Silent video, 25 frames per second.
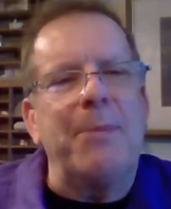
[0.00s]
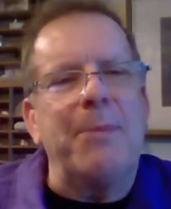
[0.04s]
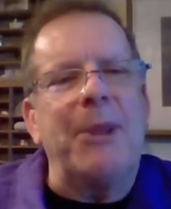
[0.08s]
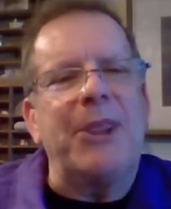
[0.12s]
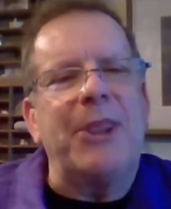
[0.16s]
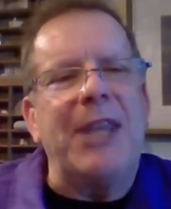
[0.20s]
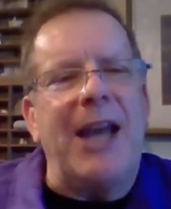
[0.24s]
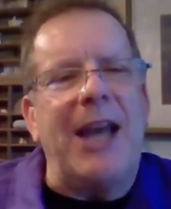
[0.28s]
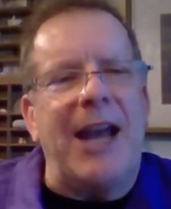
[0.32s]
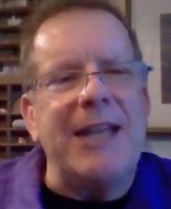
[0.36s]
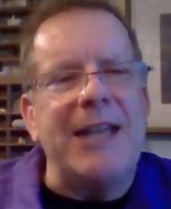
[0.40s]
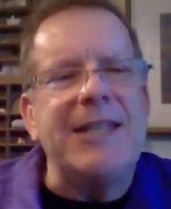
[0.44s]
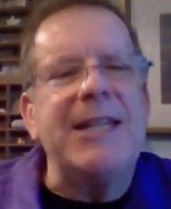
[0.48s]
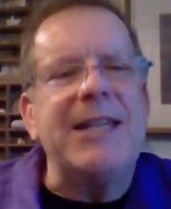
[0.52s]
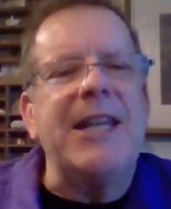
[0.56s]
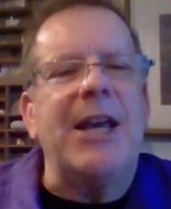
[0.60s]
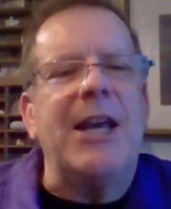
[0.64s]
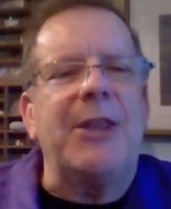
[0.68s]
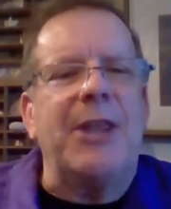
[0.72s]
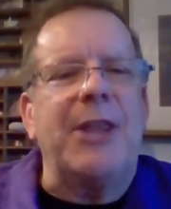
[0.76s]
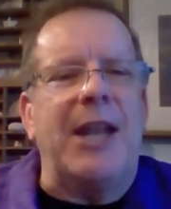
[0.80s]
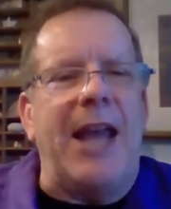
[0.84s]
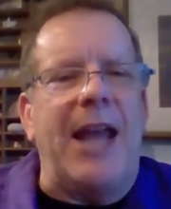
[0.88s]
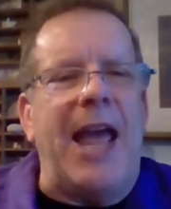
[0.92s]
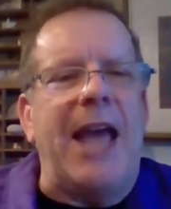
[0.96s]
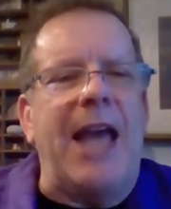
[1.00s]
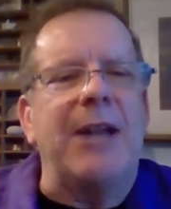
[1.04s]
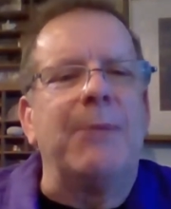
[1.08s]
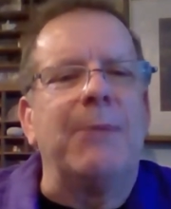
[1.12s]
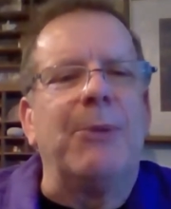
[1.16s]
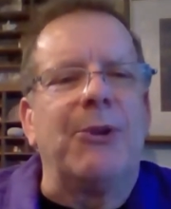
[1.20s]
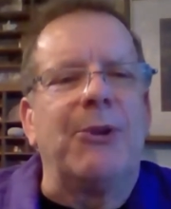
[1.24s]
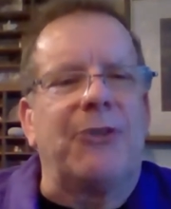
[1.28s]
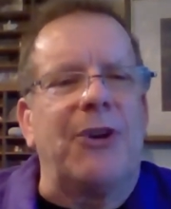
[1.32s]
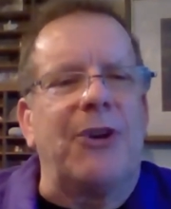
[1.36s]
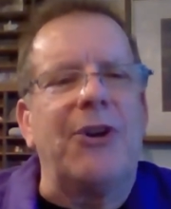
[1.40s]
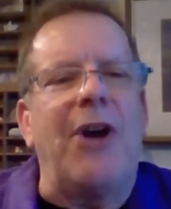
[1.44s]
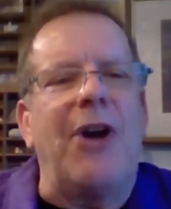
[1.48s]
but the idea that
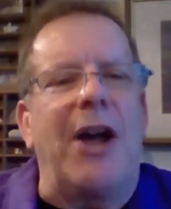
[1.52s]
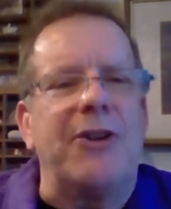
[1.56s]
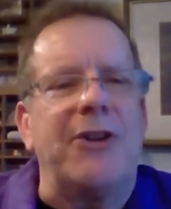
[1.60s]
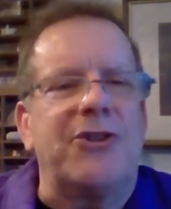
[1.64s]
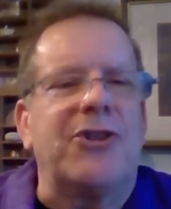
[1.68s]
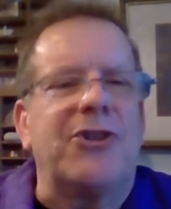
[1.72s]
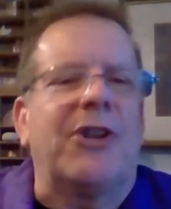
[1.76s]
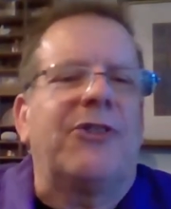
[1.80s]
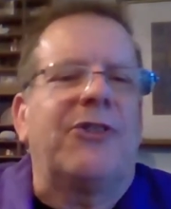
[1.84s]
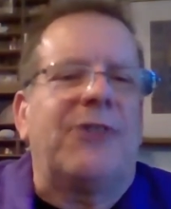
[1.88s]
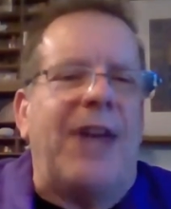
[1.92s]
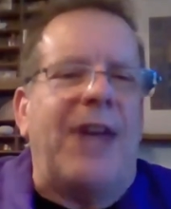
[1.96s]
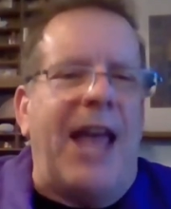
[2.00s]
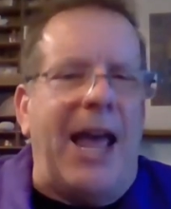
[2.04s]
animals are not just